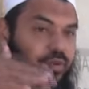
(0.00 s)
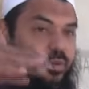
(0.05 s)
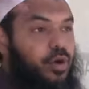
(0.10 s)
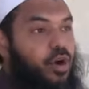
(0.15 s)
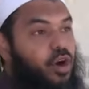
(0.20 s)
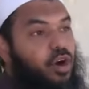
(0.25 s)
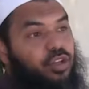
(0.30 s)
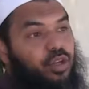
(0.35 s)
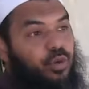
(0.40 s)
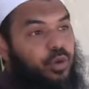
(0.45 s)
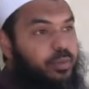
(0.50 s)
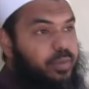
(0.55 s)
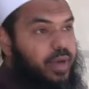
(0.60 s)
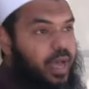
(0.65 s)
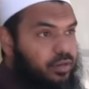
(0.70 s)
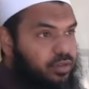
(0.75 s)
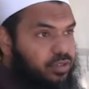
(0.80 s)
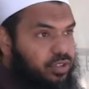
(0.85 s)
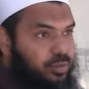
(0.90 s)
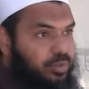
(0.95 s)
all the way
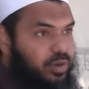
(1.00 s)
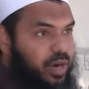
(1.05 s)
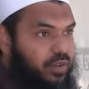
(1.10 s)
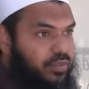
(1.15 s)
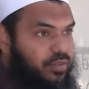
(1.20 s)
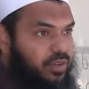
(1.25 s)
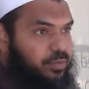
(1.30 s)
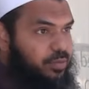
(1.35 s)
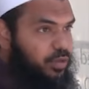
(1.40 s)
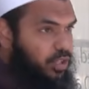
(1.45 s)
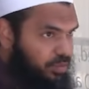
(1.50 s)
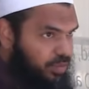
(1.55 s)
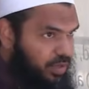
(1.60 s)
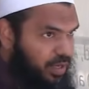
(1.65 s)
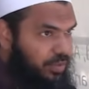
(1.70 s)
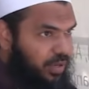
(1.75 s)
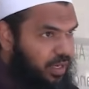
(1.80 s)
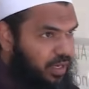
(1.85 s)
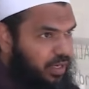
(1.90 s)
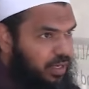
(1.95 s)
back to the Prophet, peace be
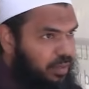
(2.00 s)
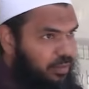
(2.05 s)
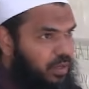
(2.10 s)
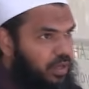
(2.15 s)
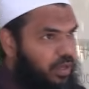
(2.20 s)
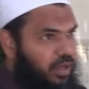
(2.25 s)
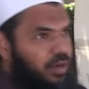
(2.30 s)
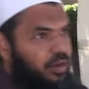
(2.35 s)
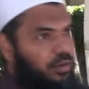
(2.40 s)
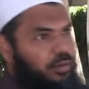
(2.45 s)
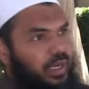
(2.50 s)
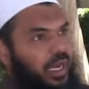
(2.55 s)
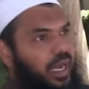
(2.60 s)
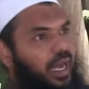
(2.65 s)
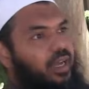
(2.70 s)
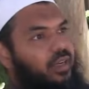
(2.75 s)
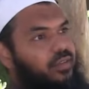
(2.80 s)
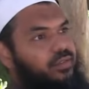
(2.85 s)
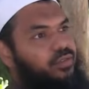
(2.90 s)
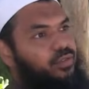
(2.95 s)
upon him. We
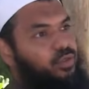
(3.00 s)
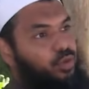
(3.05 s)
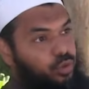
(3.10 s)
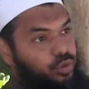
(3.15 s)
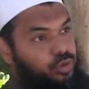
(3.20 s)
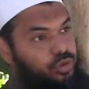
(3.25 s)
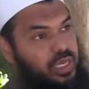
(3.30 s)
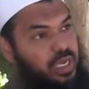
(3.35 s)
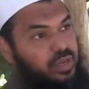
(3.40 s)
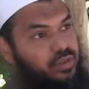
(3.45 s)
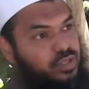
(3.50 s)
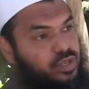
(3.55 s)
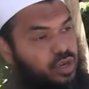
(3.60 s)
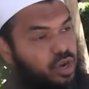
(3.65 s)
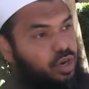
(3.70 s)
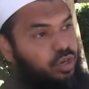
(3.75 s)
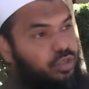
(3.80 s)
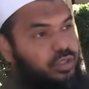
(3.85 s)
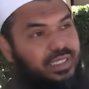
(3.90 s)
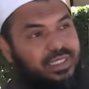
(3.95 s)
have those kind of
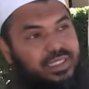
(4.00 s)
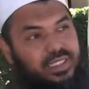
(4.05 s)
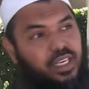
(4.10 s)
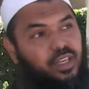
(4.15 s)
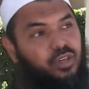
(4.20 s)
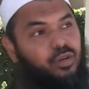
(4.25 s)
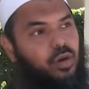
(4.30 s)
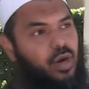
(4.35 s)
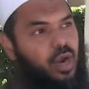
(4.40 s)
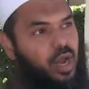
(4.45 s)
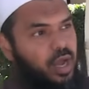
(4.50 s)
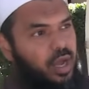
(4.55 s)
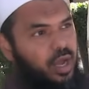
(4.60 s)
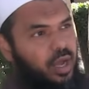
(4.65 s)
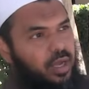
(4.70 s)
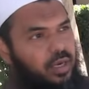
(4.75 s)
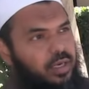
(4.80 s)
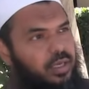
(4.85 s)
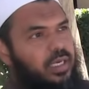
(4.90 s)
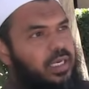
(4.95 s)
scholars that study
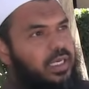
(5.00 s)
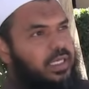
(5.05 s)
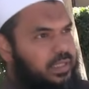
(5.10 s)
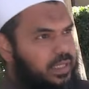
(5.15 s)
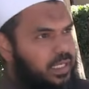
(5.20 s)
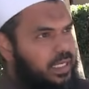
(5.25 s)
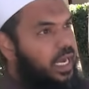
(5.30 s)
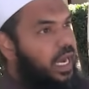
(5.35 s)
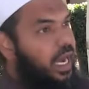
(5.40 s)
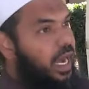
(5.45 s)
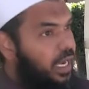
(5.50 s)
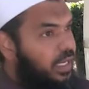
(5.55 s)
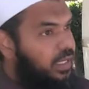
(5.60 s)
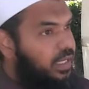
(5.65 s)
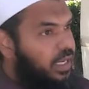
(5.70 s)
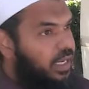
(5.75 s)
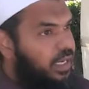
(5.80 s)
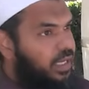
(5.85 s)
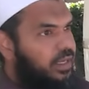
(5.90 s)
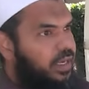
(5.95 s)
Quran, study
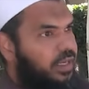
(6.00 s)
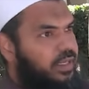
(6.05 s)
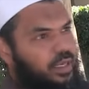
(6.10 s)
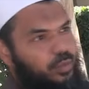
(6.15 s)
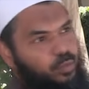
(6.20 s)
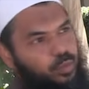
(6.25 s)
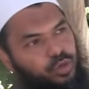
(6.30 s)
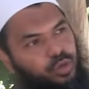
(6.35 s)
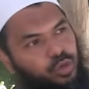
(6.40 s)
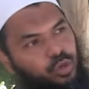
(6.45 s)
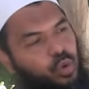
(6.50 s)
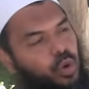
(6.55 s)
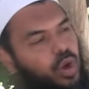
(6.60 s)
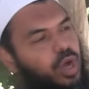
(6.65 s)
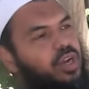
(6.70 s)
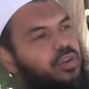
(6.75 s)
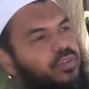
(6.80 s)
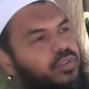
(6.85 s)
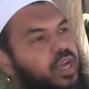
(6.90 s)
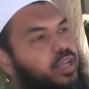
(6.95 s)
Ahadith, and then when you're
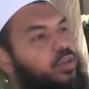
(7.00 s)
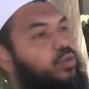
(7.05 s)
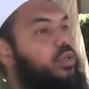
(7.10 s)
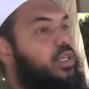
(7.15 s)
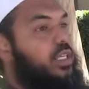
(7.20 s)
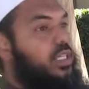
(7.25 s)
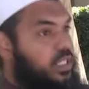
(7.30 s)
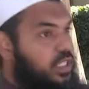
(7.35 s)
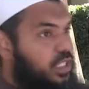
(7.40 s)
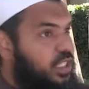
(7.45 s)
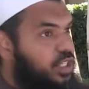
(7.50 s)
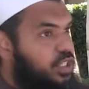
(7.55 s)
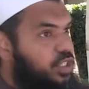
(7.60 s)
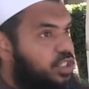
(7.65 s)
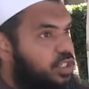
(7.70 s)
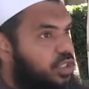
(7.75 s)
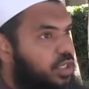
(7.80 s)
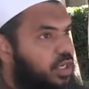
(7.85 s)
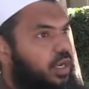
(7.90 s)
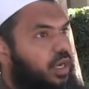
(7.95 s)
qualified, you can
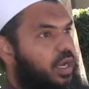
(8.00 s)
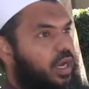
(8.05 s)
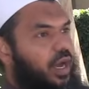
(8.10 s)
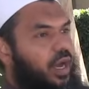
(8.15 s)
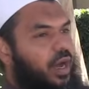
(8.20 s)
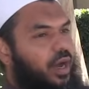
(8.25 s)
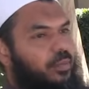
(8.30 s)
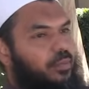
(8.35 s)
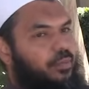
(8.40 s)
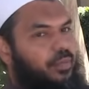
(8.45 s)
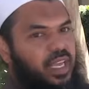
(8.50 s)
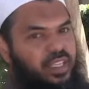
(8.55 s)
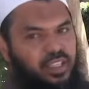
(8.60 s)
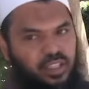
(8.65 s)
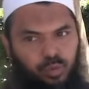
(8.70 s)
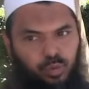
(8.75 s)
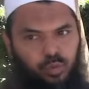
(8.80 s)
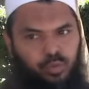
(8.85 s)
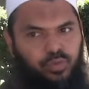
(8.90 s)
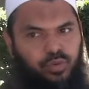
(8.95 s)
teach. And
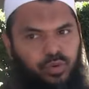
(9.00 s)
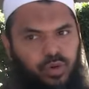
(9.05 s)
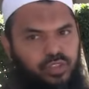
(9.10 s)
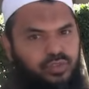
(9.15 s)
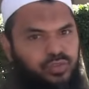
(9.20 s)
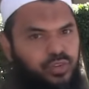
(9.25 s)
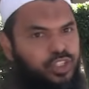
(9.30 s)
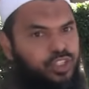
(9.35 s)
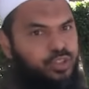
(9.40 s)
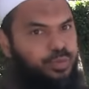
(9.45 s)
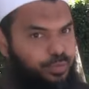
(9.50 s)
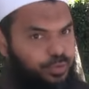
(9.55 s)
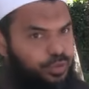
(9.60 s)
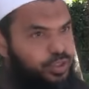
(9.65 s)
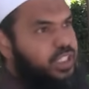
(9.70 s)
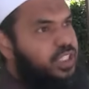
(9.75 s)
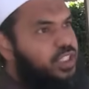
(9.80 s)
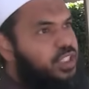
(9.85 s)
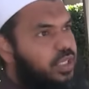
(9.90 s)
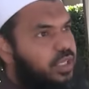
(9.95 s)
then as far as
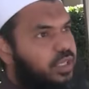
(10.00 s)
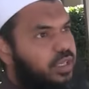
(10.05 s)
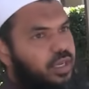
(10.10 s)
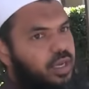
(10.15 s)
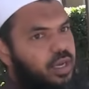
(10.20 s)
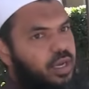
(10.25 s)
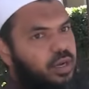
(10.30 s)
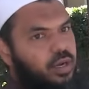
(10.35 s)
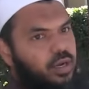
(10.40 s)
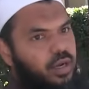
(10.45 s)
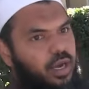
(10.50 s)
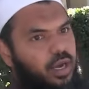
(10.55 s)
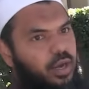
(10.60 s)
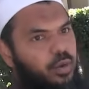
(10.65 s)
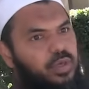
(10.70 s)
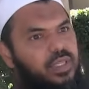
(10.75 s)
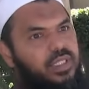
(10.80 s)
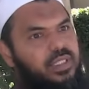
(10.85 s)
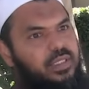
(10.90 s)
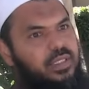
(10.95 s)
preaching,
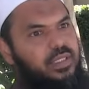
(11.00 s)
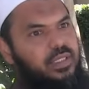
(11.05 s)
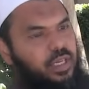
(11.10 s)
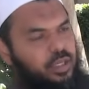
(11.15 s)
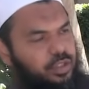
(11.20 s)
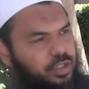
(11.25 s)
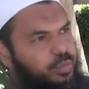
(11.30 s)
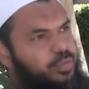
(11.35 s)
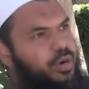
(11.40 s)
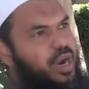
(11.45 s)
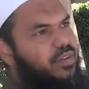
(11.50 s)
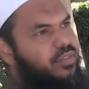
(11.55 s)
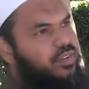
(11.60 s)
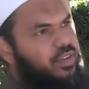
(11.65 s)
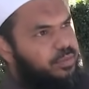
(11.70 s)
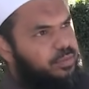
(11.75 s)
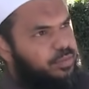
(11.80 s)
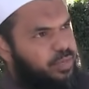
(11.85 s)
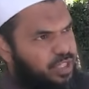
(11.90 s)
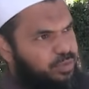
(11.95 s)
the
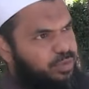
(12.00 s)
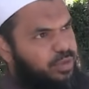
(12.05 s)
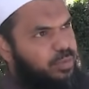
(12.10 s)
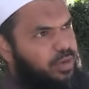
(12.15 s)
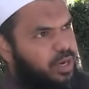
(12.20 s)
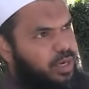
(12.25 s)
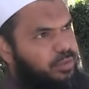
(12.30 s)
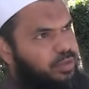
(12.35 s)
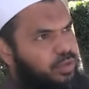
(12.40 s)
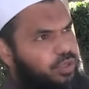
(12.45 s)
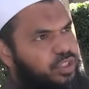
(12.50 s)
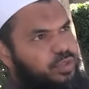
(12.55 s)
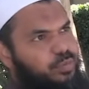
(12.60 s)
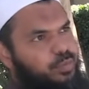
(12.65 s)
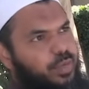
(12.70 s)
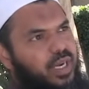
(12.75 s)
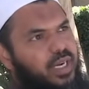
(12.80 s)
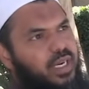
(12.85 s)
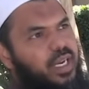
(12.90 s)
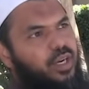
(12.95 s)
Prophet, peace be upon him, told us,
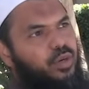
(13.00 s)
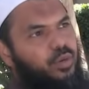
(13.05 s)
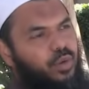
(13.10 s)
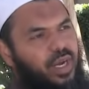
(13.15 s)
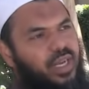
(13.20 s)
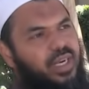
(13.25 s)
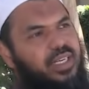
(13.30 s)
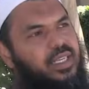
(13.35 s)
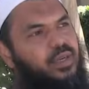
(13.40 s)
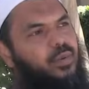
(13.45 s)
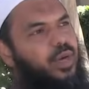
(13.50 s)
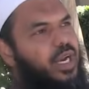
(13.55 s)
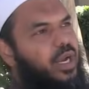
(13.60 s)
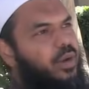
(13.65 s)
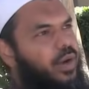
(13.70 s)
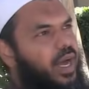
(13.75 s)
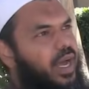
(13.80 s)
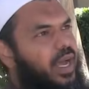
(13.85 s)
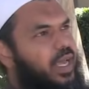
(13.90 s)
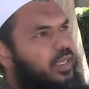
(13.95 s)
"Ballighu anni
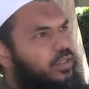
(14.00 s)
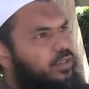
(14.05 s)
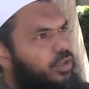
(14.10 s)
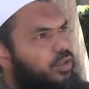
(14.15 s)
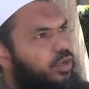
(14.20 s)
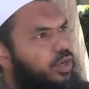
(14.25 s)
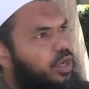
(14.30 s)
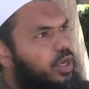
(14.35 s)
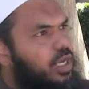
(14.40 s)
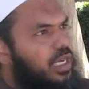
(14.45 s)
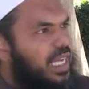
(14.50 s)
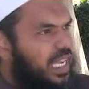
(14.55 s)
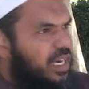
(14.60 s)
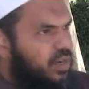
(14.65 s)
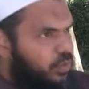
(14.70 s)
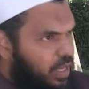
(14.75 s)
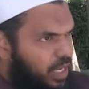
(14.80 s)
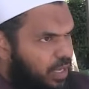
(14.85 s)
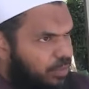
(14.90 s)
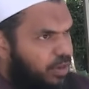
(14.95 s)
walau ayah." So
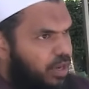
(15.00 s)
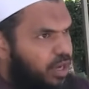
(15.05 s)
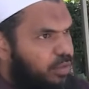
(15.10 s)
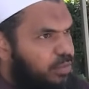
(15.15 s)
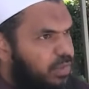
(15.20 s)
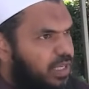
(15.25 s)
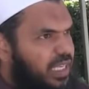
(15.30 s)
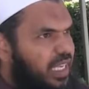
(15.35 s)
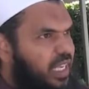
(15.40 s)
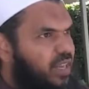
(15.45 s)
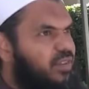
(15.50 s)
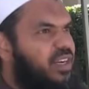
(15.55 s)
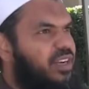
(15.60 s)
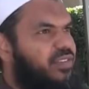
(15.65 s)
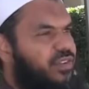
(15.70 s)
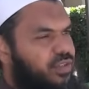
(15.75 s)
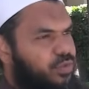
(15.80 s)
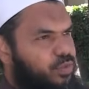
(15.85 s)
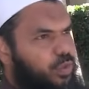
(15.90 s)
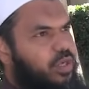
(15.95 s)
convey upon me, even
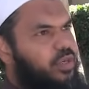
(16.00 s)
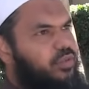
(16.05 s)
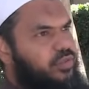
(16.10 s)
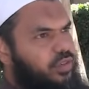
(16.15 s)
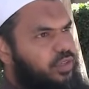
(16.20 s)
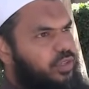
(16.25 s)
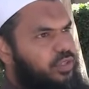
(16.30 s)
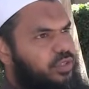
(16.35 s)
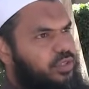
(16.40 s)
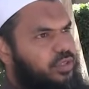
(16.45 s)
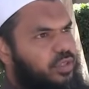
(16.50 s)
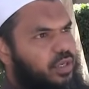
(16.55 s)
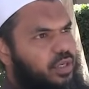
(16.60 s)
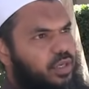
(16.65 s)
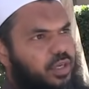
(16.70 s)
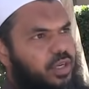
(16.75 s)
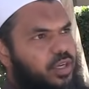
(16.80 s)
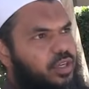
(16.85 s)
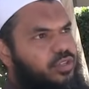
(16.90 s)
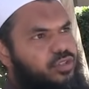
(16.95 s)
if it's one verse.
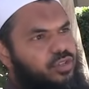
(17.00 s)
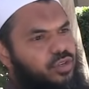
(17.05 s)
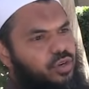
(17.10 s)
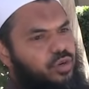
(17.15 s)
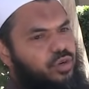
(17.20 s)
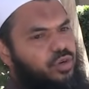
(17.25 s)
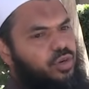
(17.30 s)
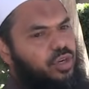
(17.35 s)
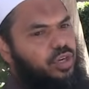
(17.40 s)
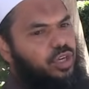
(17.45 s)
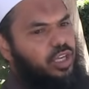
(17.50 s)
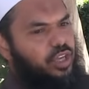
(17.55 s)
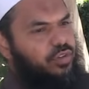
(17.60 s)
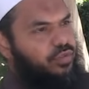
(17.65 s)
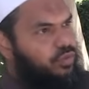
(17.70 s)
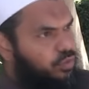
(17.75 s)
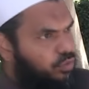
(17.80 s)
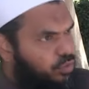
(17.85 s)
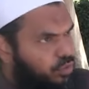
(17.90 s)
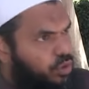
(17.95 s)
So
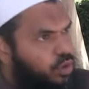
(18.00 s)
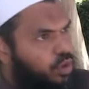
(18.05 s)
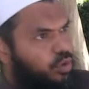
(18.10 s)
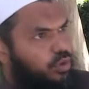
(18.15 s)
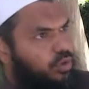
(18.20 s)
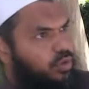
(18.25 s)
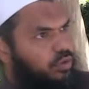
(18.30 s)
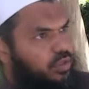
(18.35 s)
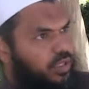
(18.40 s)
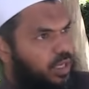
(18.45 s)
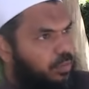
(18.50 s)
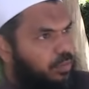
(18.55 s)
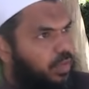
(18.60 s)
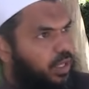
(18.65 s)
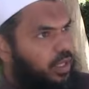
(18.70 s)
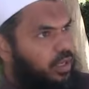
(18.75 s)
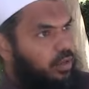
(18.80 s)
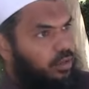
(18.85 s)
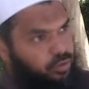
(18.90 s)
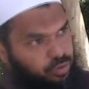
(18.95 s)
if you know
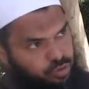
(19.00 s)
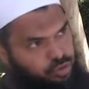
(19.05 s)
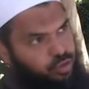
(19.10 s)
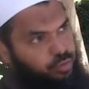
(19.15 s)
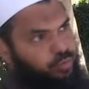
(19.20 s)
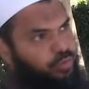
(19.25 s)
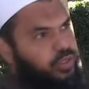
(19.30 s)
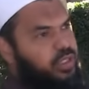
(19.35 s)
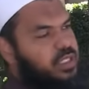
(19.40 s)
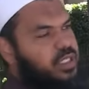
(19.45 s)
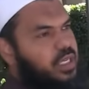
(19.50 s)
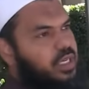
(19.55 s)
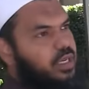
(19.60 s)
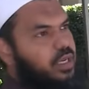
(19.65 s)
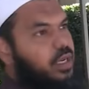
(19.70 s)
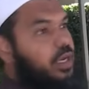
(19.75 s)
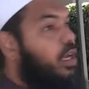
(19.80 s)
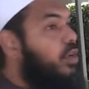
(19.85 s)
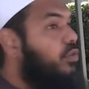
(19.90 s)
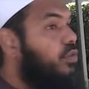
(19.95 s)
something, you should preach it.
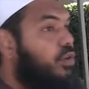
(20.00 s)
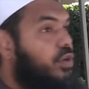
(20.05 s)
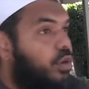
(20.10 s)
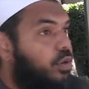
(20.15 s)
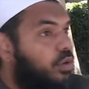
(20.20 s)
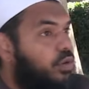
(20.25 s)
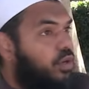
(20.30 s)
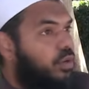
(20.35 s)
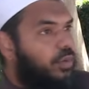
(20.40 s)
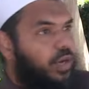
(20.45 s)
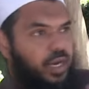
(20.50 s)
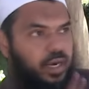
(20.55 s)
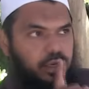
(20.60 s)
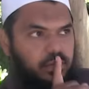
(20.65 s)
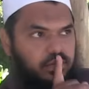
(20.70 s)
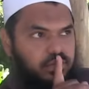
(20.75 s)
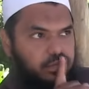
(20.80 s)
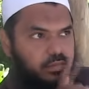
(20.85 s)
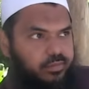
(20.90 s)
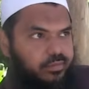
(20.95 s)
If you don't know about it,
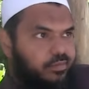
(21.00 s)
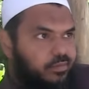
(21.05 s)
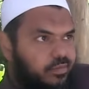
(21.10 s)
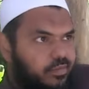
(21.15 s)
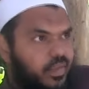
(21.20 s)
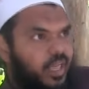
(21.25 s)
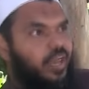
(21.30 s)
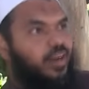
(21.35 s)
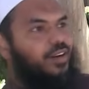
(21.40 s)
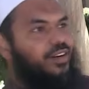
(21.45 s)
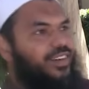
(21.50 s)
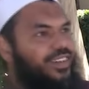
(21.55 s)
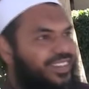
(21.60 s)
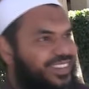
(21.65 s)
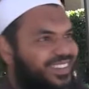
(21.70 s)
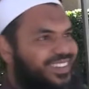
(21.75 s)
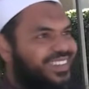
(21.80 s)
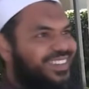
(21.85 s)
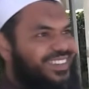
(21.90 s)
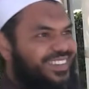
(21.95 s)
you know,
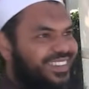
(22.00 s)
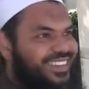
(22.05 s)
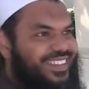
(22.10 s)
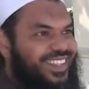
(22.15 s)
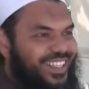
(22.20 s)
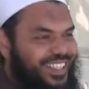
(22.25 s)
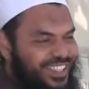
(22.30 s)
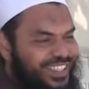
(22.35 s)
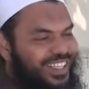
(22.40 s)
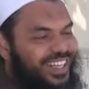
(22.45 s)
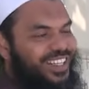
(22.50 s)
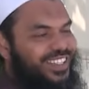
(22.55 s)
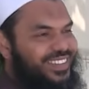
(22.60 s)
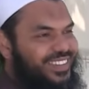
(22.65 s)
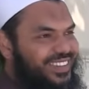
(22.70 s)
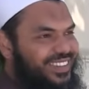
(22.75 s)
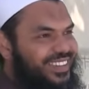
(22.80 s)
there you go.